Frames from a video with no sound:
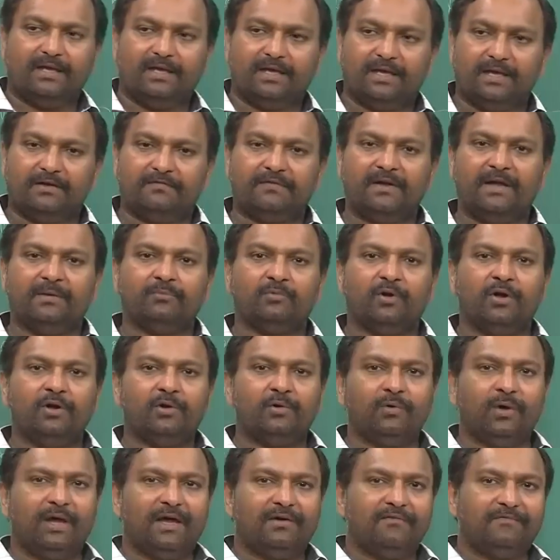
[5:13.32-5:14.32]
if I am going
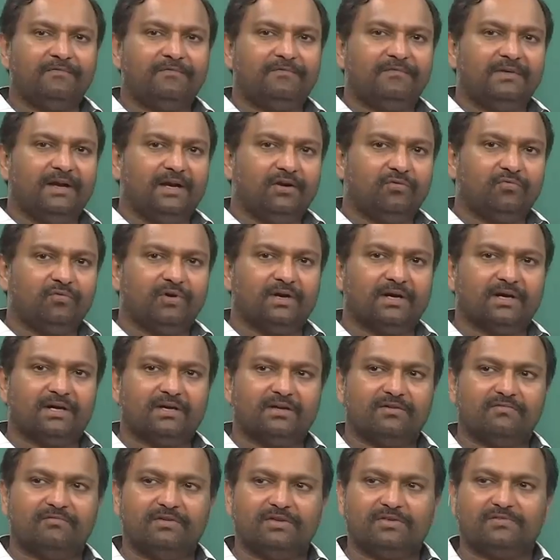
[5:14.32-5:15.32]
to have
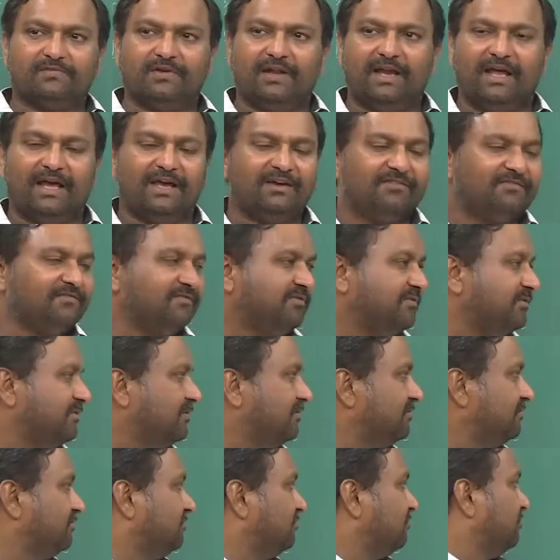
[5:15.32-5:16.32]
network which will have
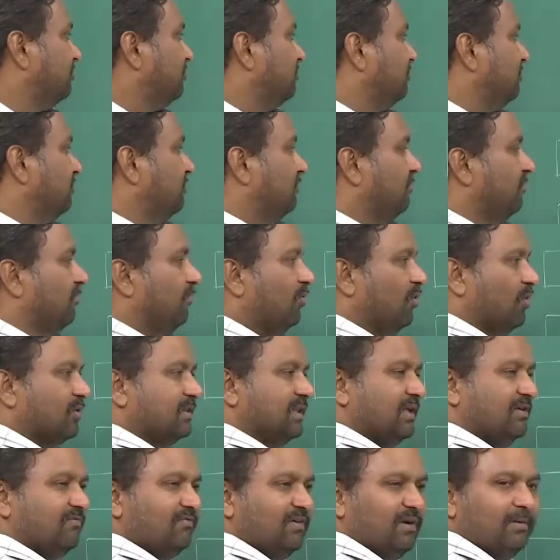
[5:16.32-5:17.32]
more
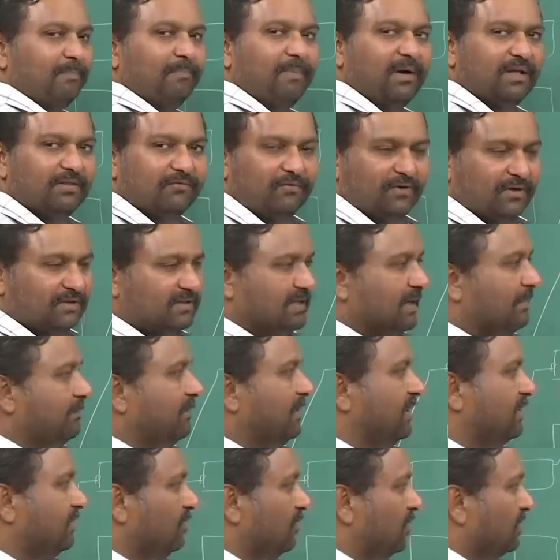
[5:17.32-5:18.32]
than one path, for
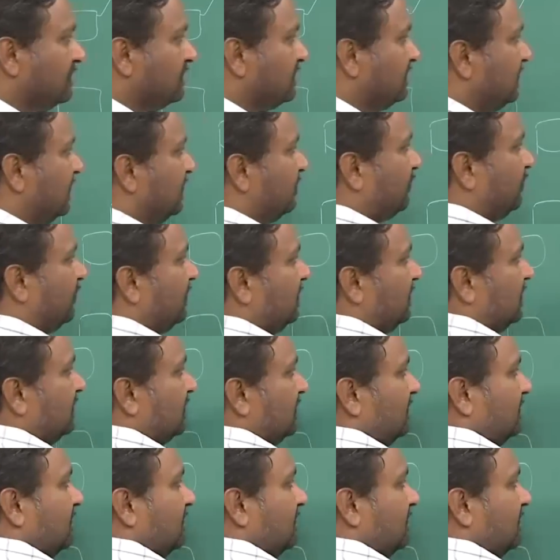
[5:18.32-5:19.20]
example closed network,